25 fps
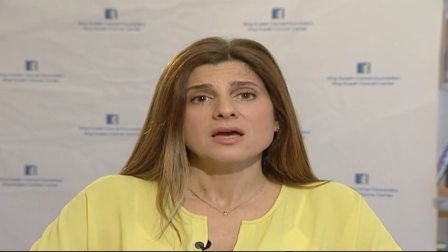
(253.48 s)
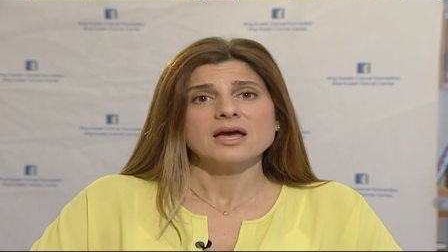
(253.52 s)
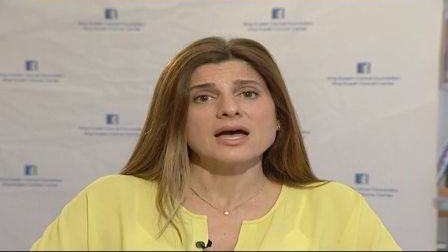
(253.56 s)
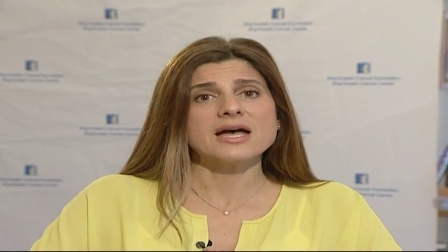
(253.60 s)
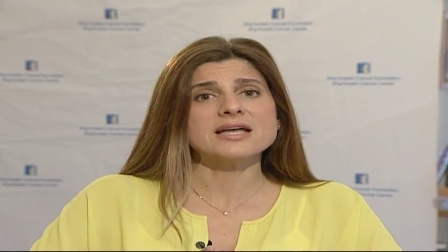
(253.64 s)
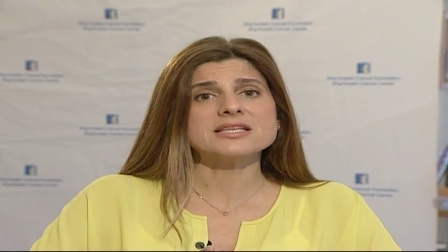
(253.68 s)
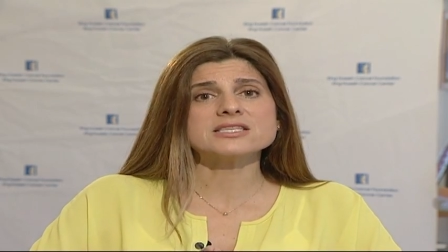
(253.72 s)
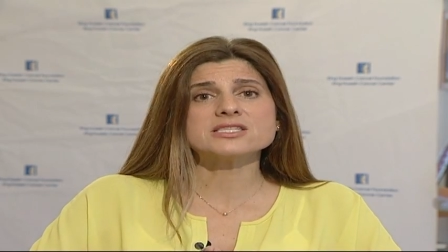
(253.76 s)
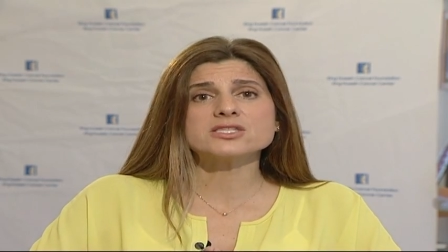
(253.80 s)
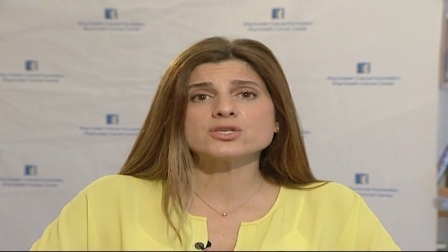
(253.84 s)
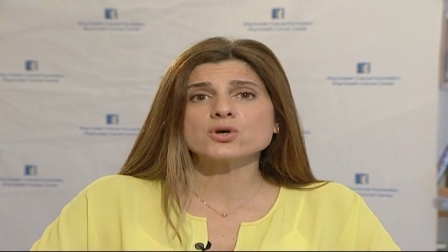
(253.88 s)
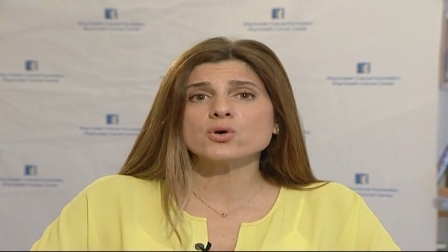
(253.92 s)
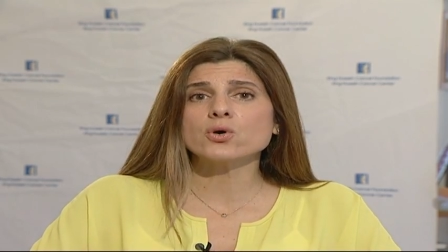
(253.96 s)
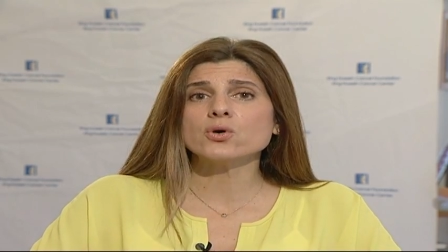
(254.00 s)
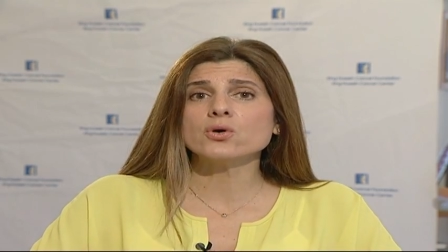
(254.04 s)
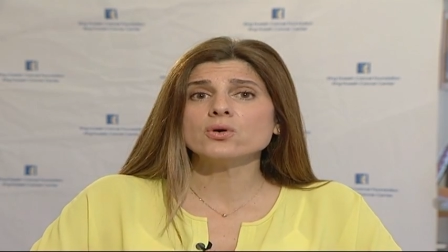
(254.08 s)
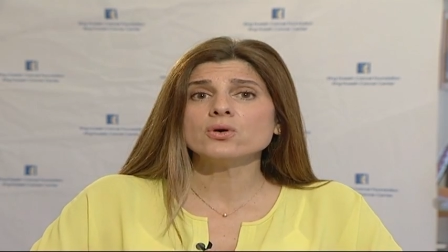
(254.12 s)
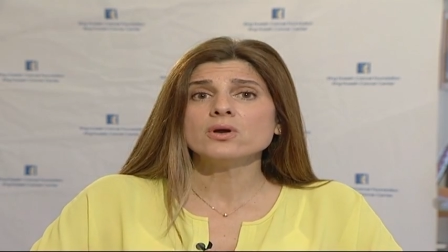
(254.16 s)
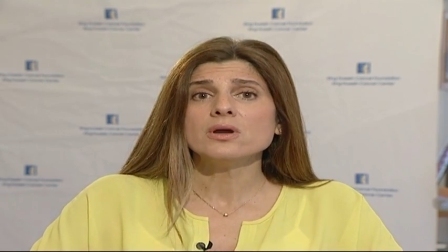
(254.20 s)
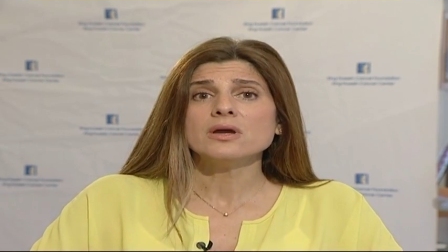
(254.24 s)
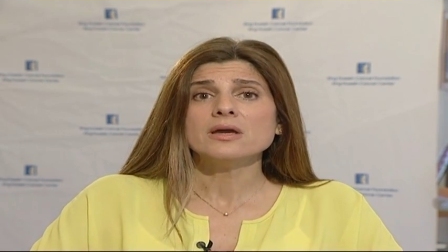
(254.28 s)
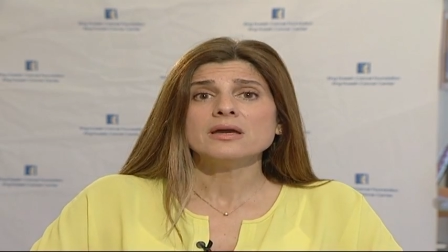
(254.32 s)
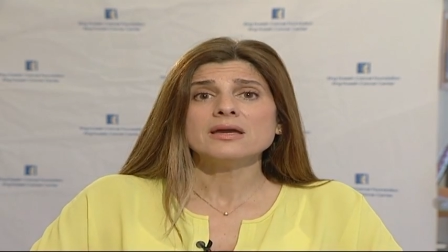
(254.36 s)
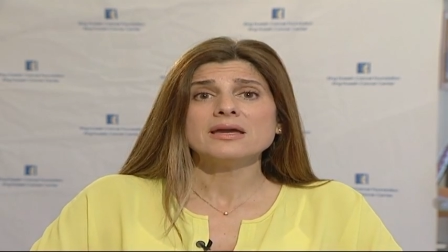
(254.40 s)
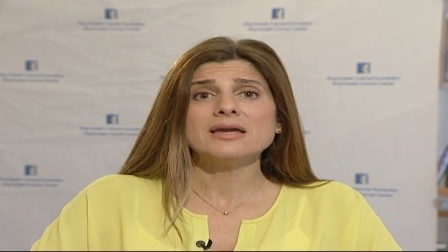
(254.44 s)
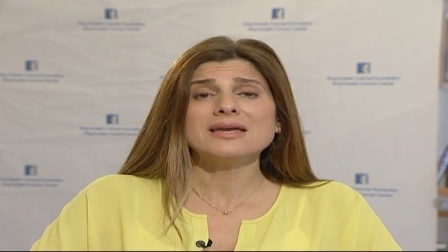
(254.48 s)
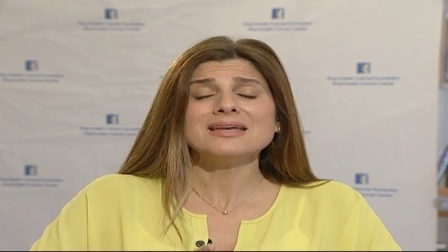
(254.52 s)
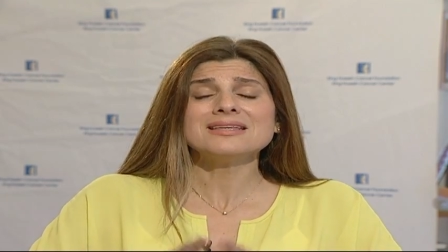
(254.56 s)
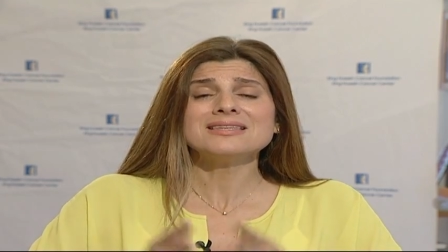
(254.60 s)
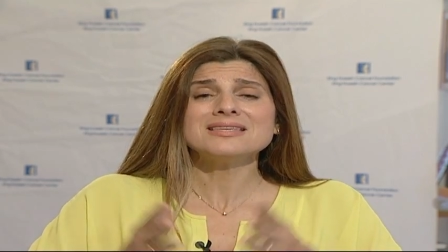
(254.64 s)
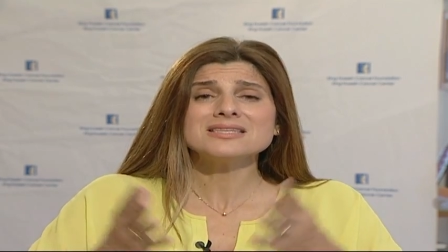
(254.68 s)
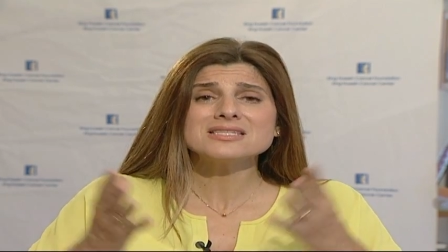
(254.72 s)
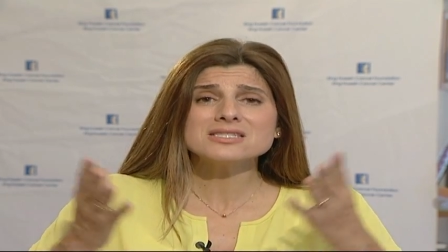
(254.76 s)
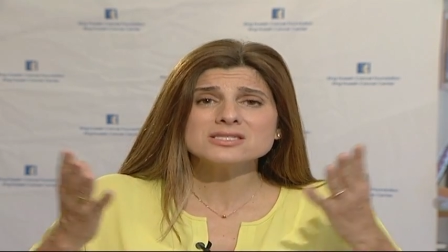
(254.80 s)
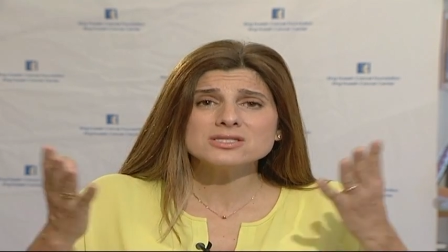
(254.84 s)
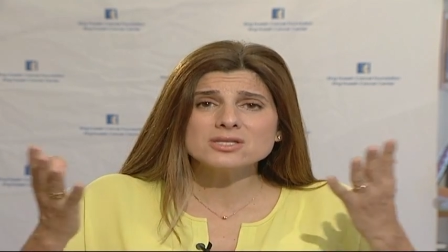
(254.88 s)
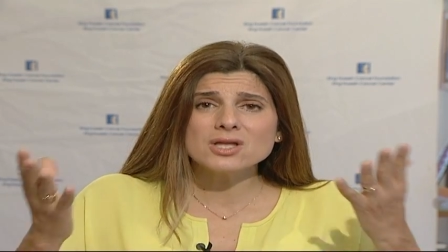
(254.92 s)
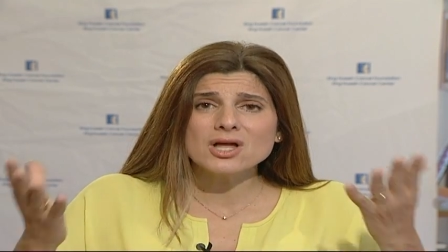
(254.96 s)
And so it
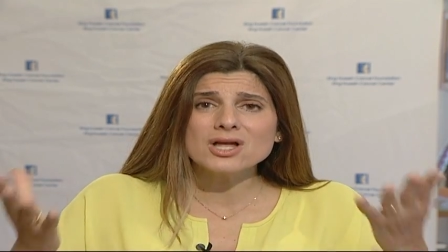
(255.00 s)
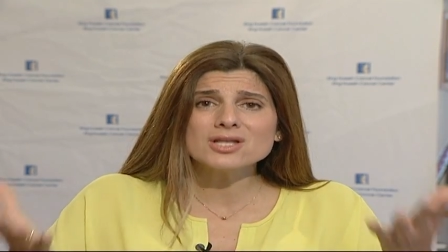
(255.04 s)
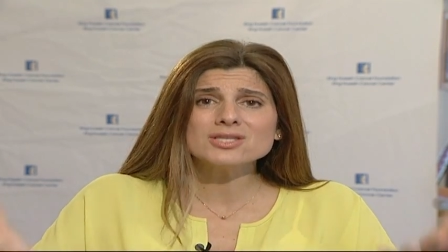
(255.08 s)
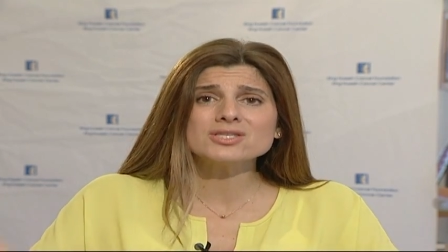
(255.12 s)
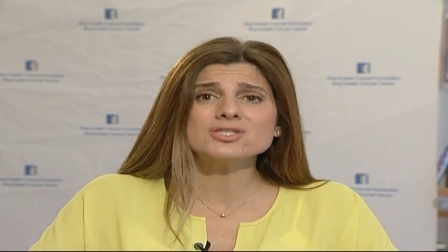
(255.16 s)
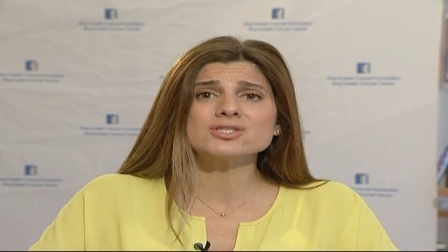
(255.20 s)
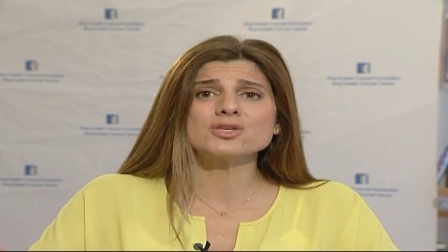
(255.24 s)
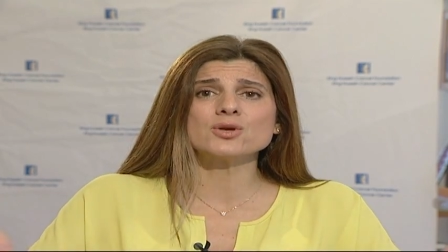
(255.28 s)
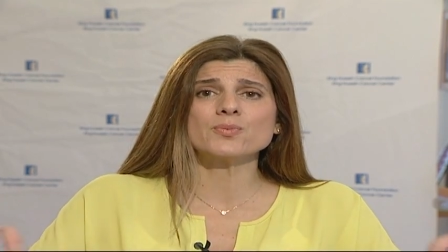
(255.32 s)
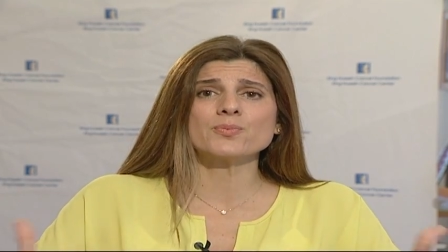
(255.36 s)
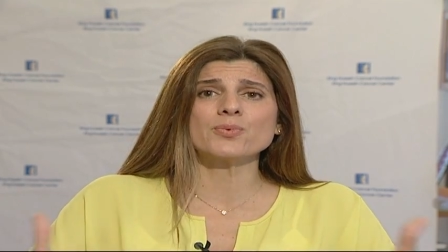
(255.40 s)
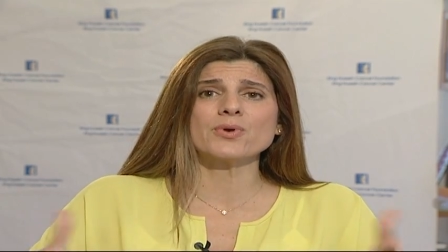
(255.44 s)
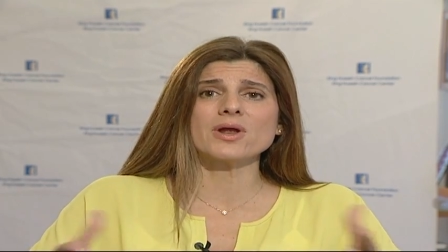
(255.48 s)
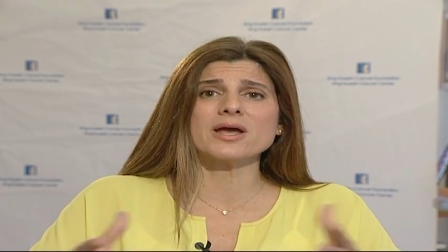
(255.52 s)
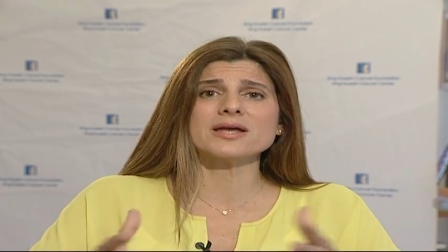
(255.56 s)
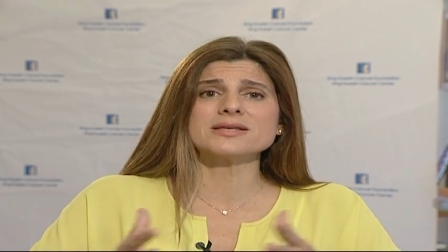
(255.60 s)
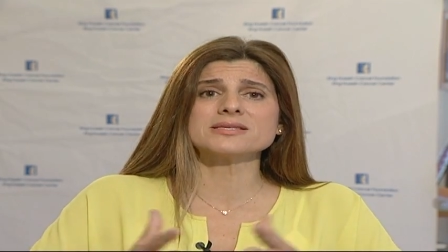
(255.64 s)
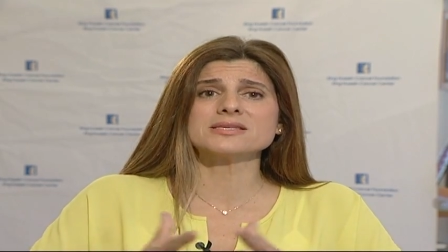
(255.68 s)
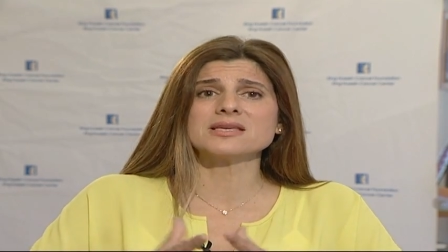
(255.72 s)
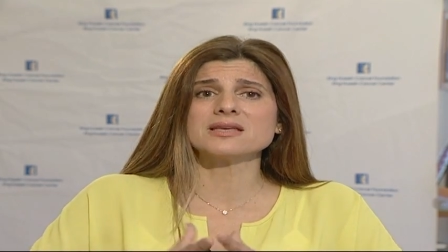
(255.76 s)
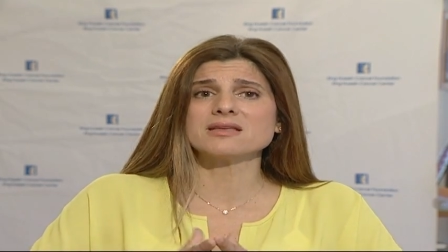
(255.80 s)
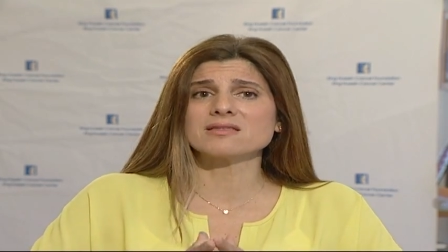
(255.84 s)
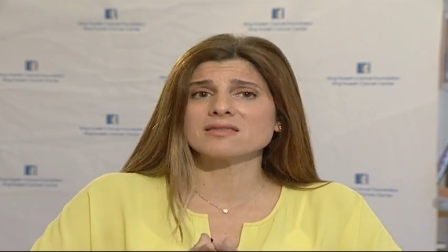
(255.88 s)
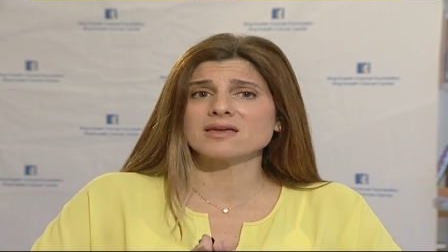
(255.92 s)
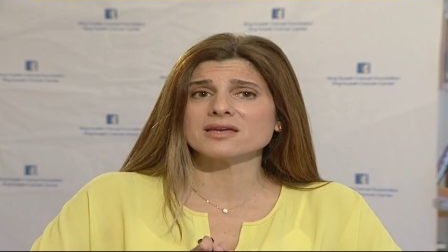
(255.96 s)
is not surprising